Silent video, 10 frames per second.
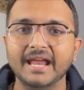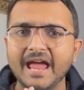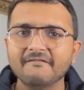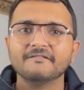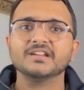
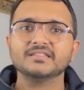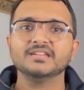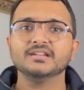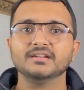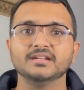
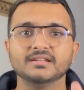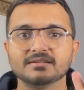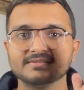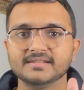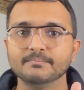everything in the
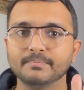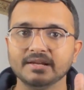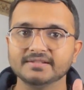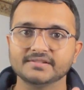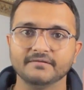
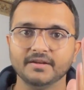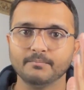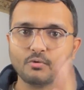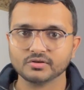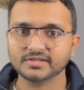simplest way
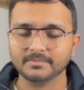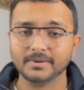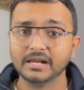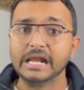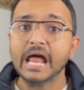
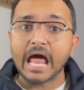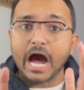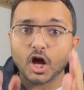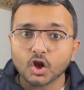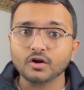possible
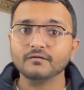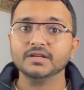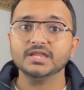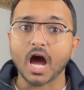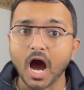along
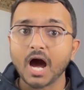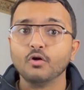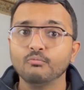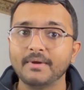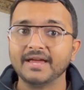with
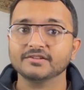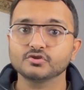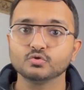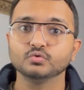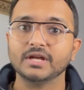how banks
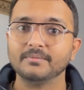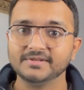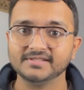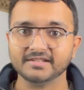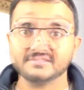do their
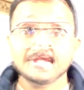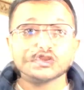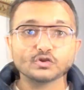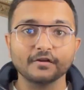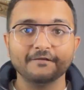business.
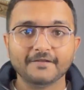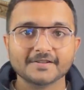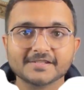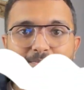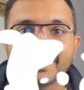So the
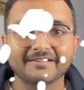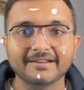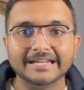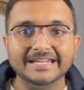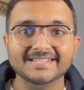first
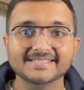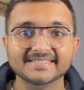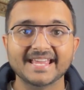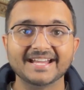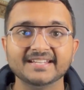metric is
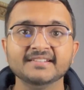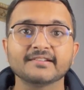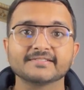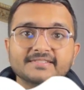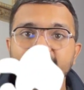net
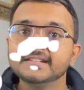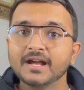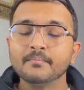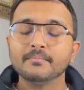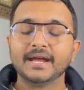interest
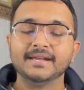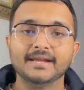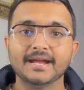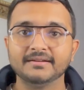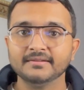income and
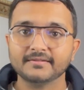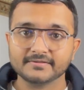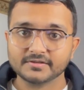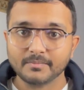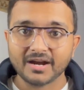net
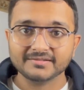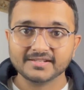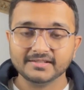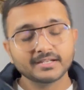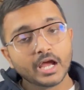interest
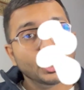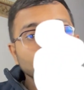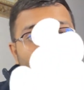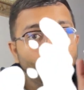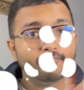margin.
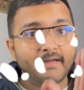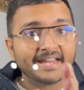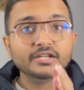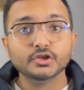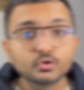So when
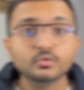you